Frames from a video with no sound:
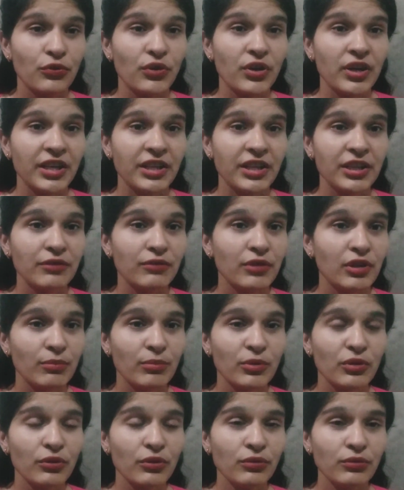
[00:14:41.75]
writing
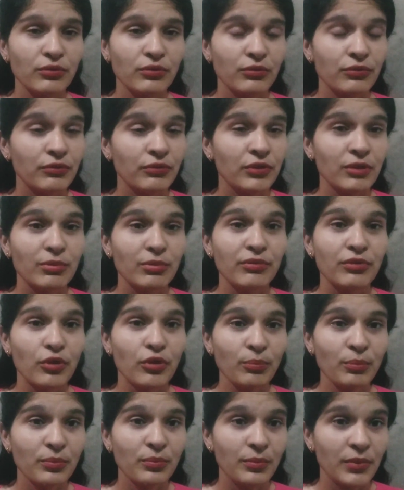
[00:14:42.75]
will be
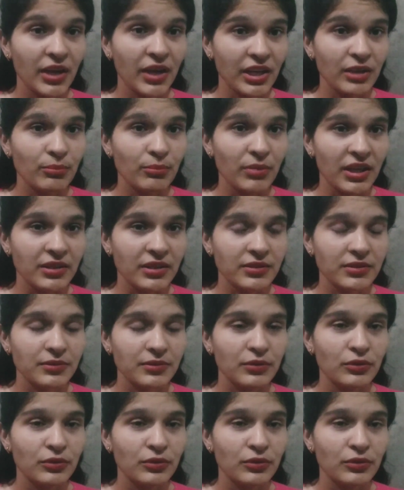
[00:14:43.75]
from 9 bands.